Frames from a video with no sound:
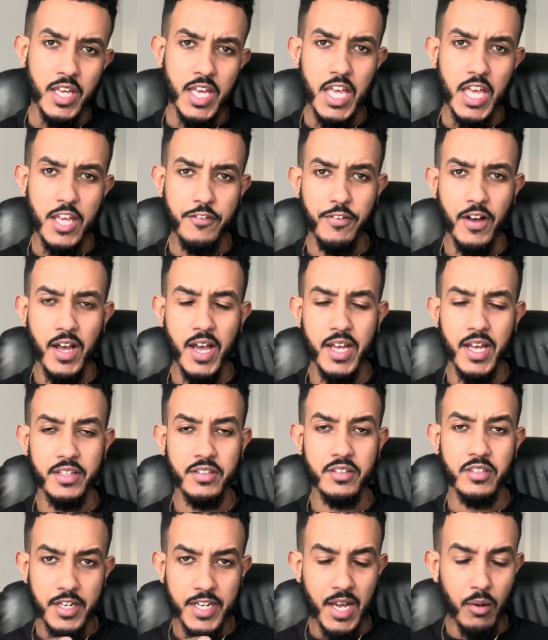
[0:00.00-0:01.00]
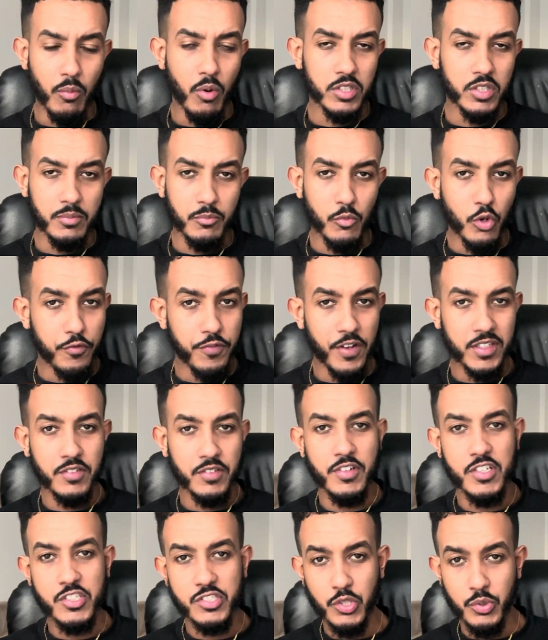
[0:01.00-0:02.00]
If I had networked more
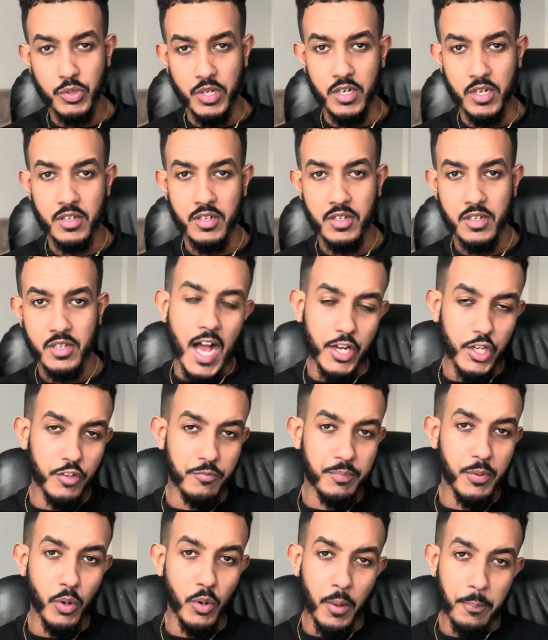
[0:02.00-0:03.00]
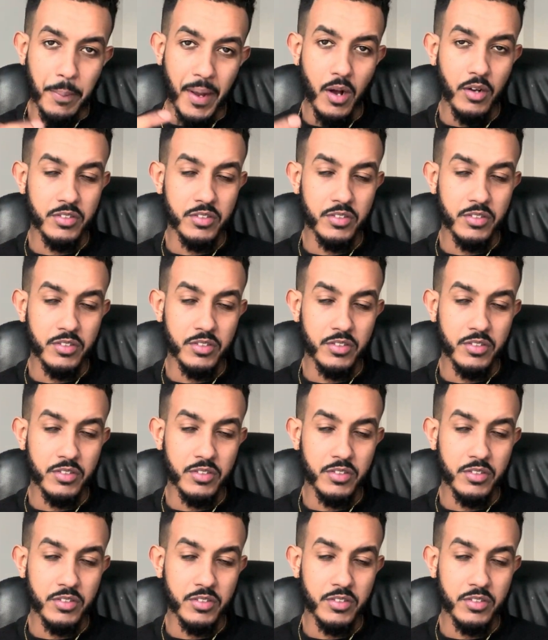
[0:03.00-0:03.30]
effectively sooner, I could have built a power